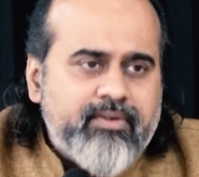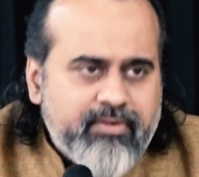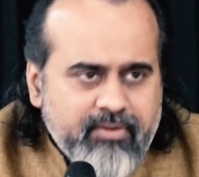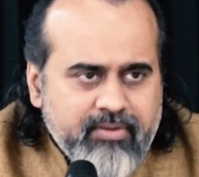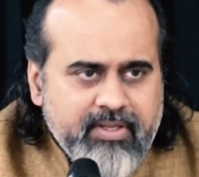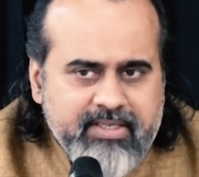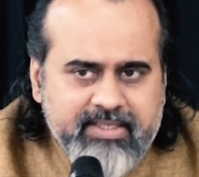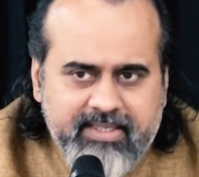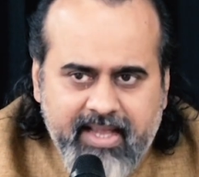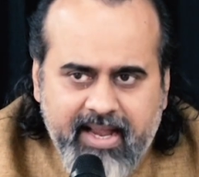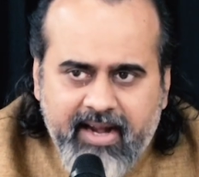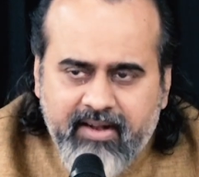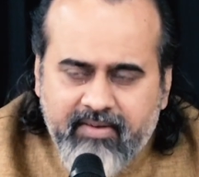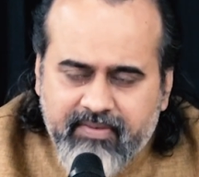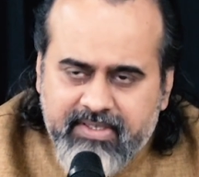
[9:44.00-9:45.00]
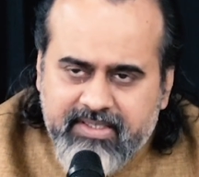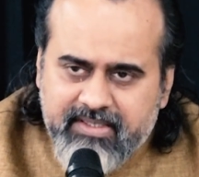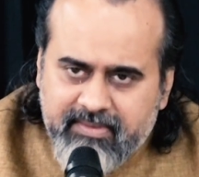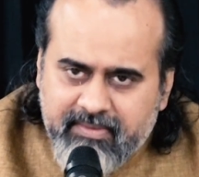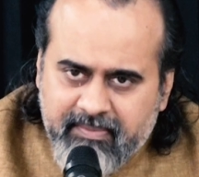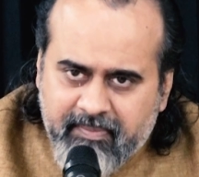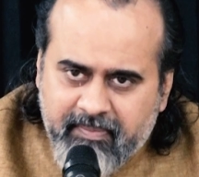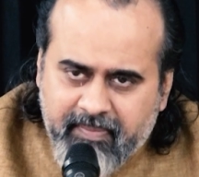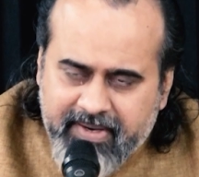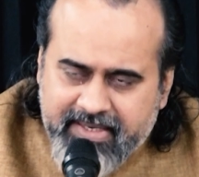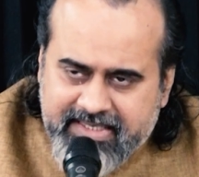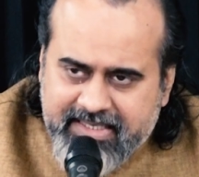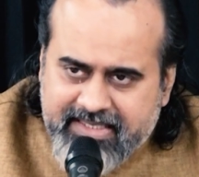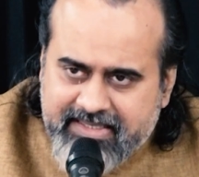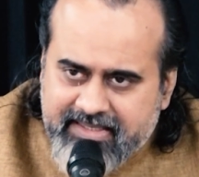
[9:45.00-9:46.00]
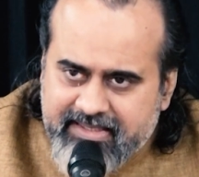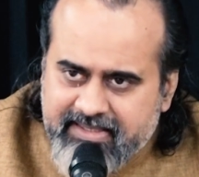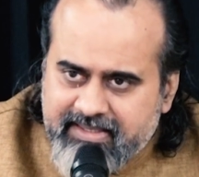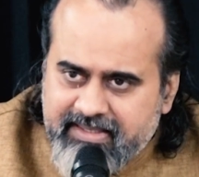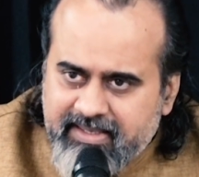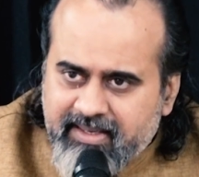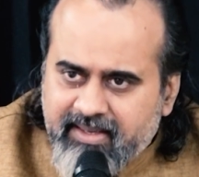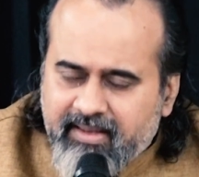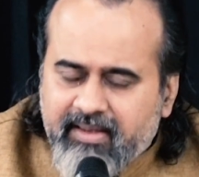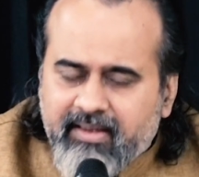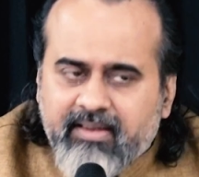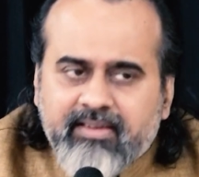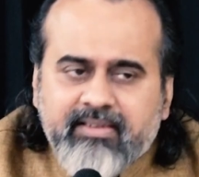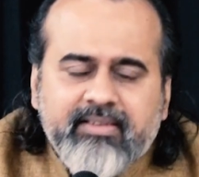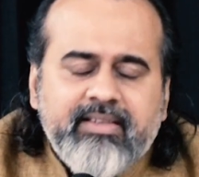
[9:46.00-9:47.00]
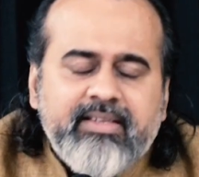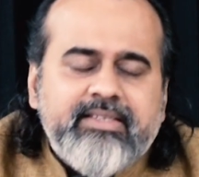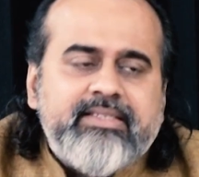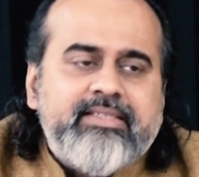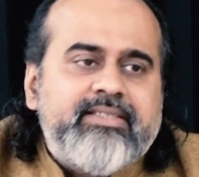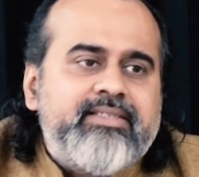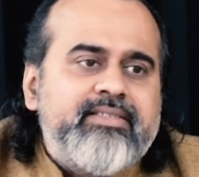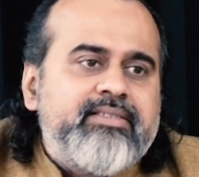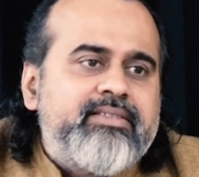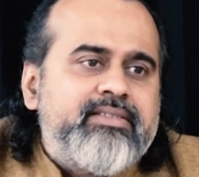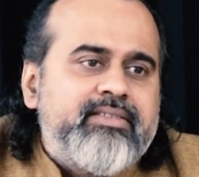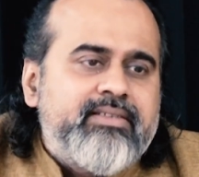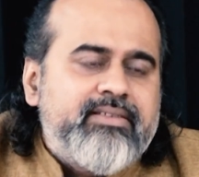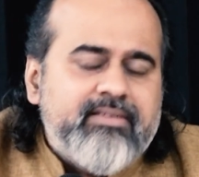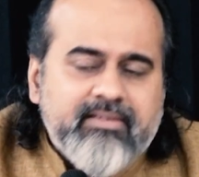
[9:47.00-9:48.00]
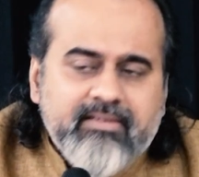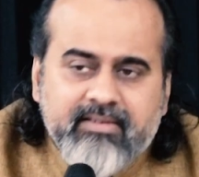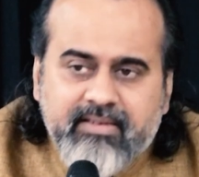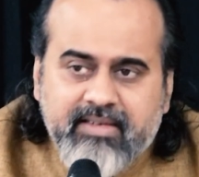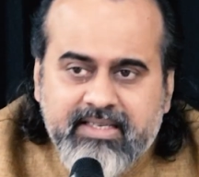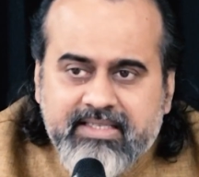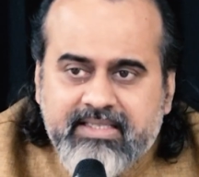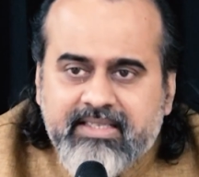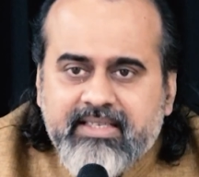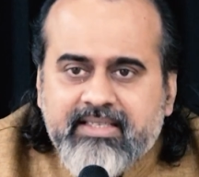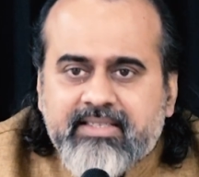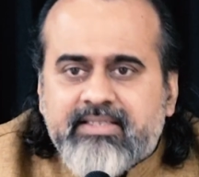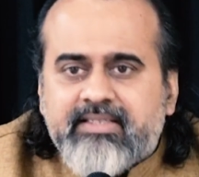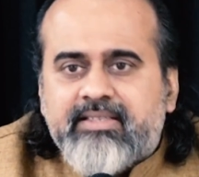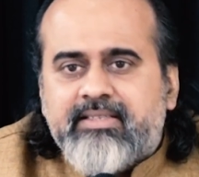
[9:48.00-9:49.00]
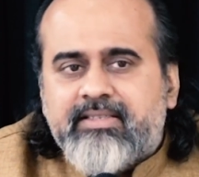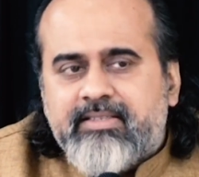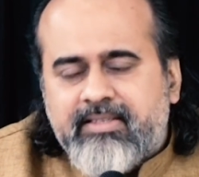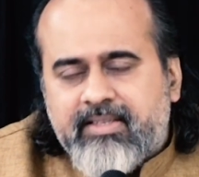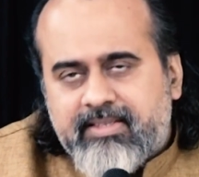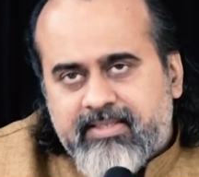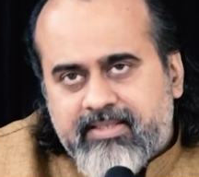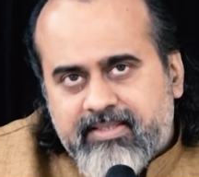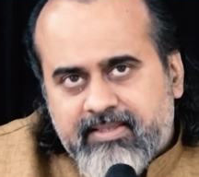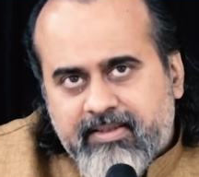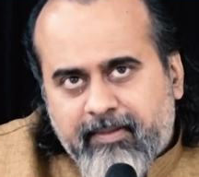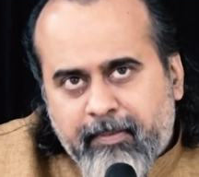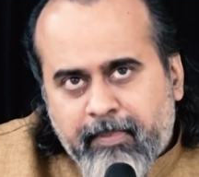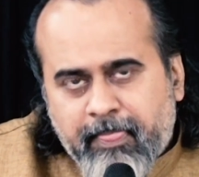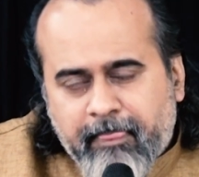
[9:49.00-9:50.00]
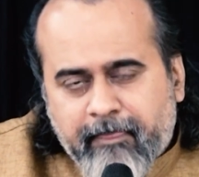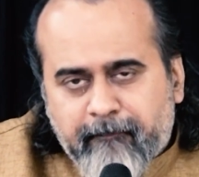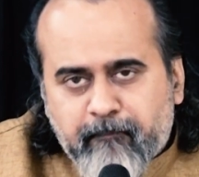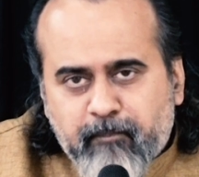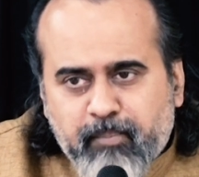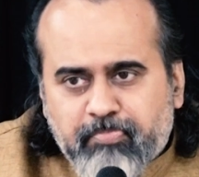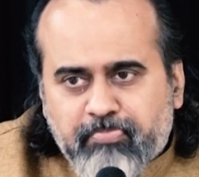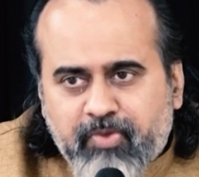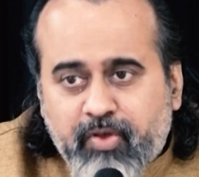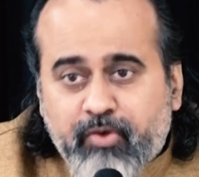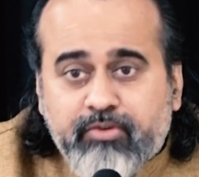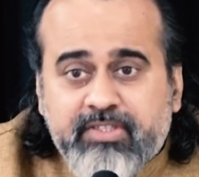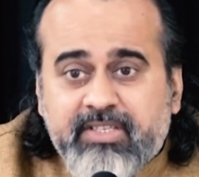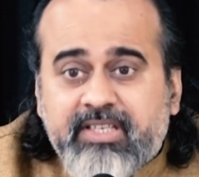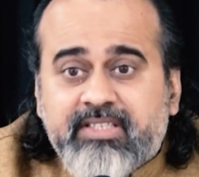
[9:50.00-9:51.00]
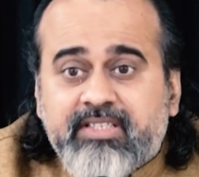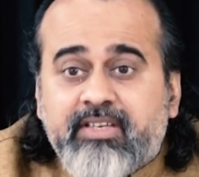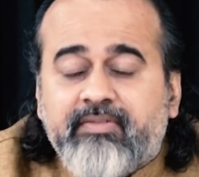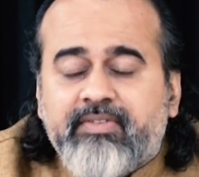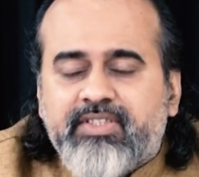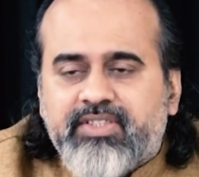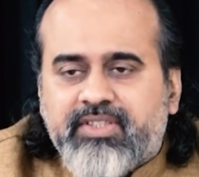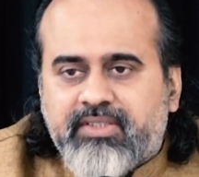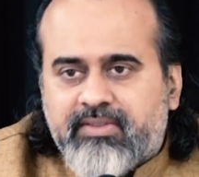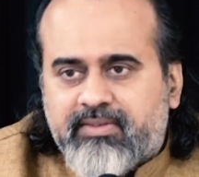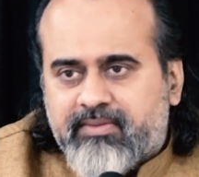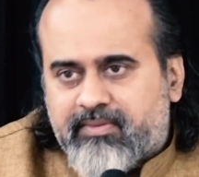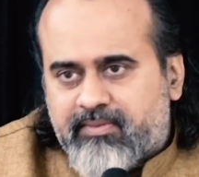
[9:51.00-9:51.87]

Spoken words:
Truth is that which bridges this distance, this useless division.